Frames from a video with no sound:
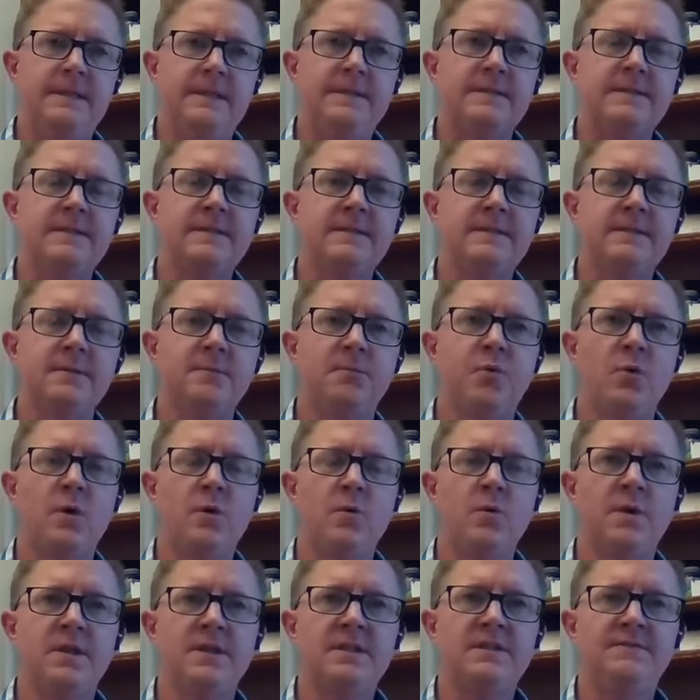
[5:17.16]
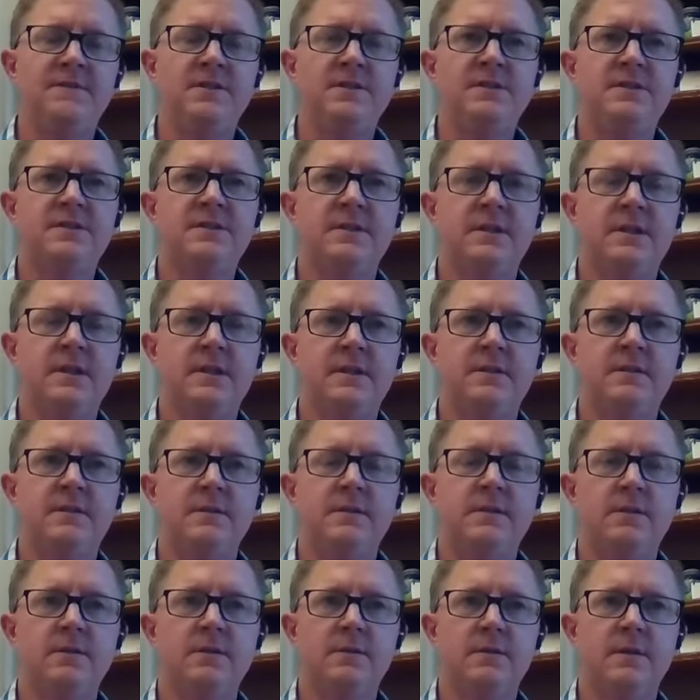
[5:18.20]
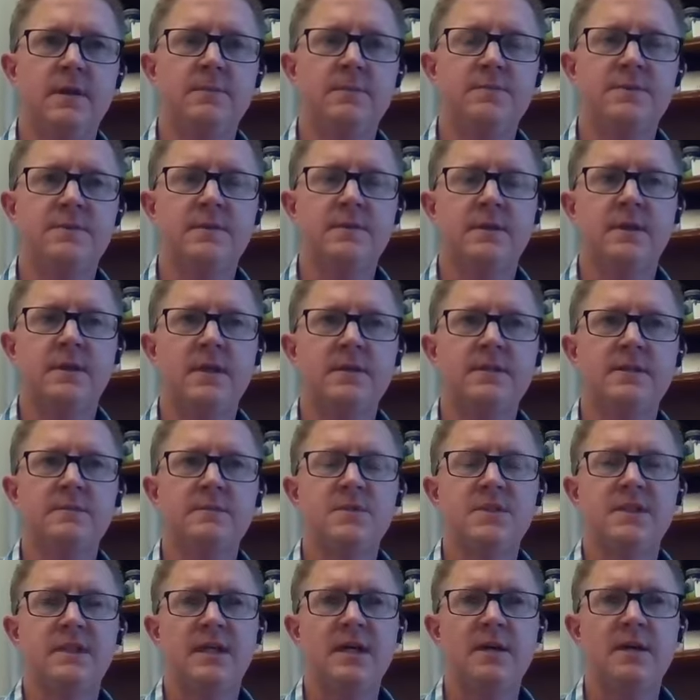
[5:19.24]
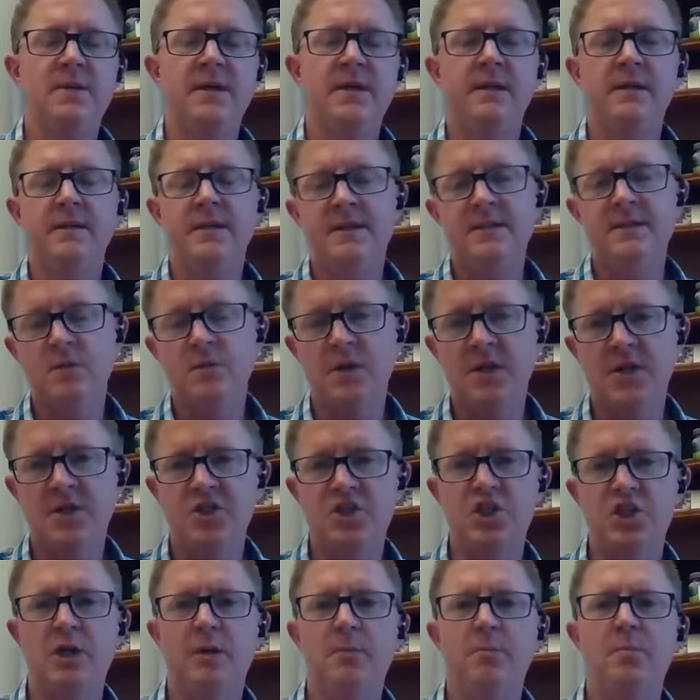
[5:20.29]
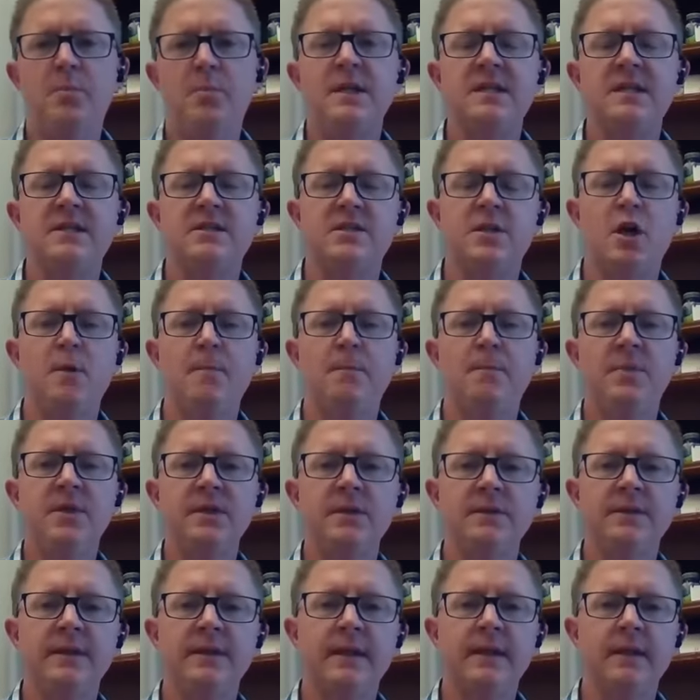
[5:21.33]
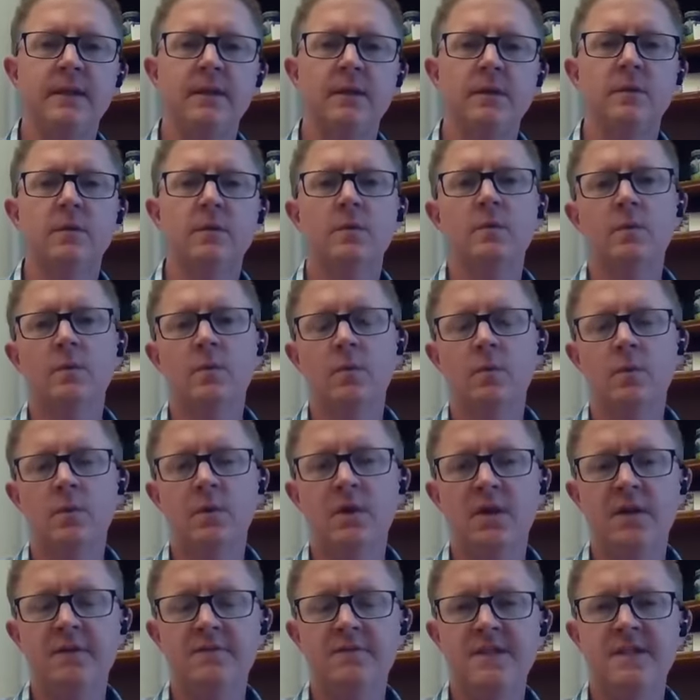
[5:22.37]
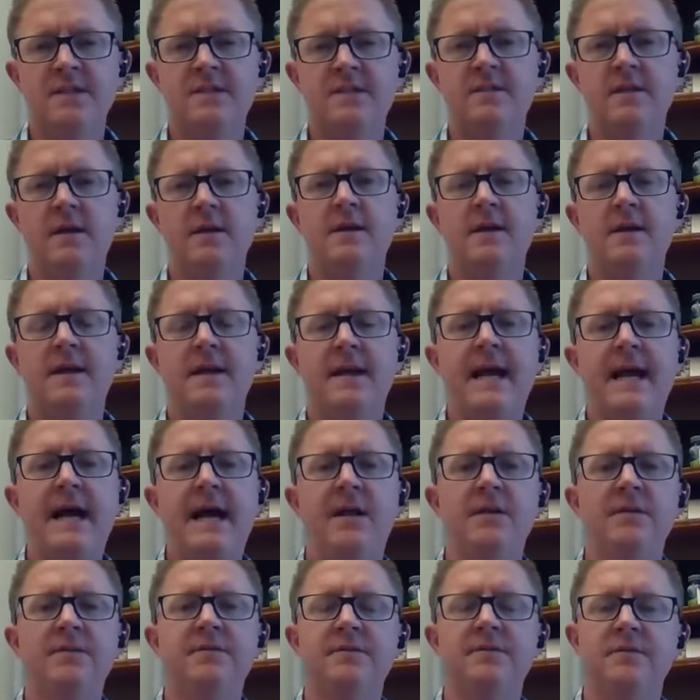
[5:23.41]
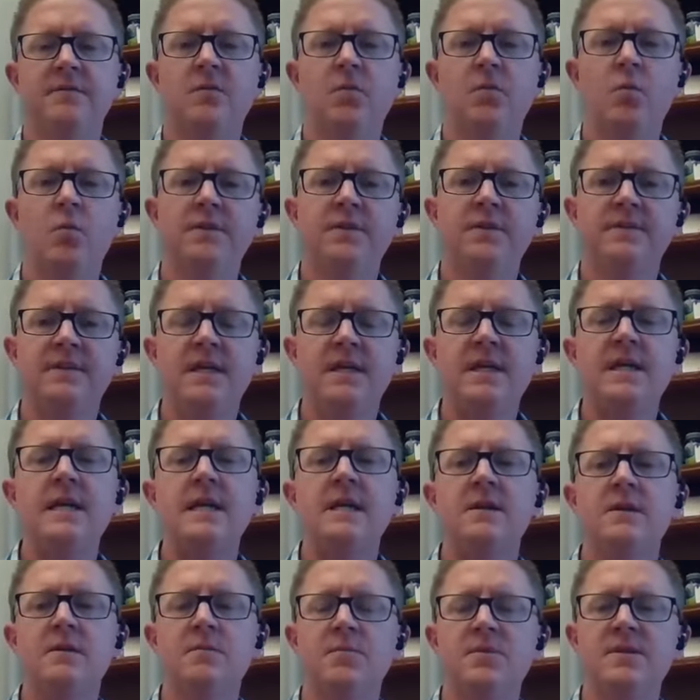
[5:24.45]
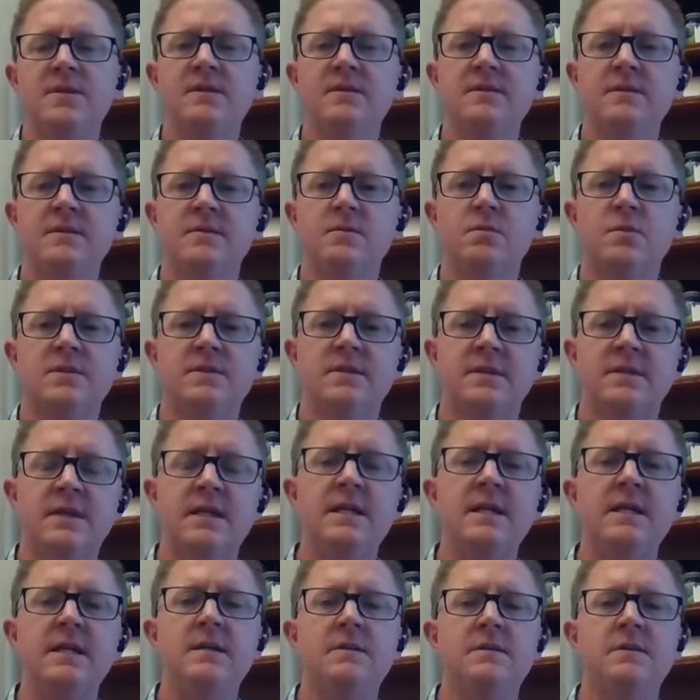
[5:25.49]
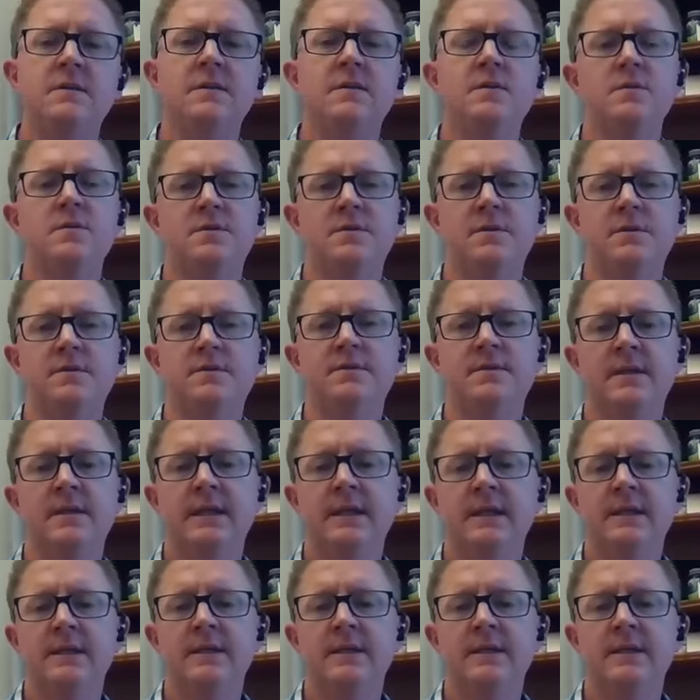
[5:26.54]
this is an important one, because if you're just gonna, customers that come in and they just want to jump in and start building, well, have you done an analysis of what's key to your business, what's key to your users?